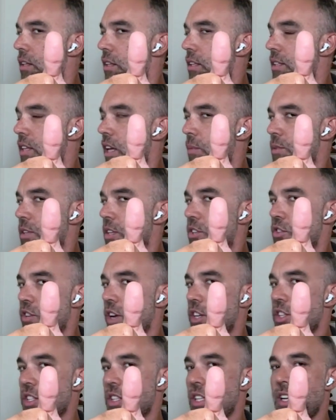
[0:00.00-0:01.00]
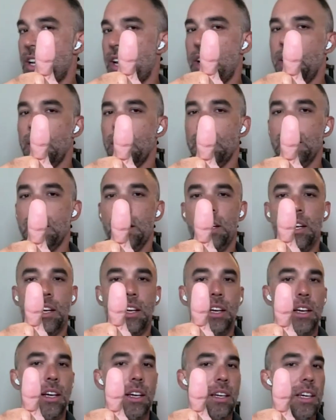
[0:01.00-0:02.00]
This helps to stretch the neck.
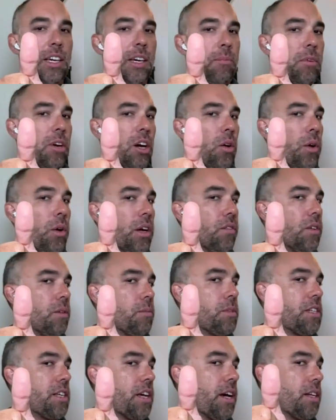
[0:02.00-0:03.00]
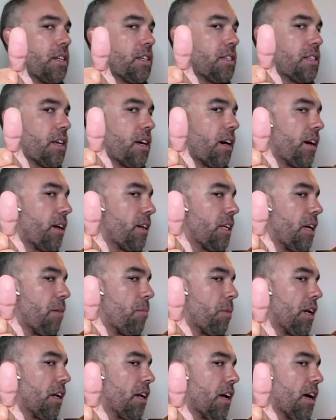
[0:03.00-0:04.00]
Keep going from side to side,
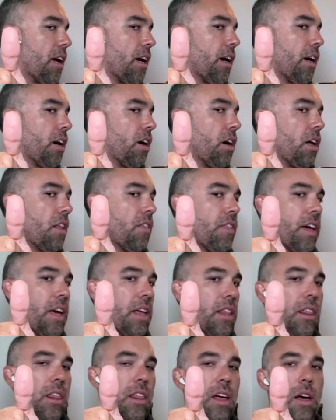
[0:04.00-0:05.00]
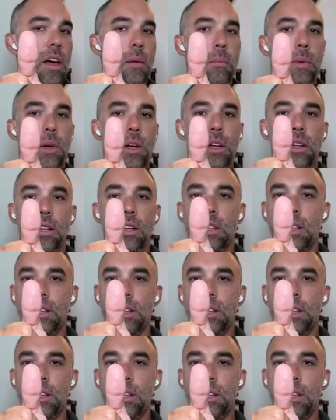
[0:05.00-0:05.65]
keeping an eye on that thumb.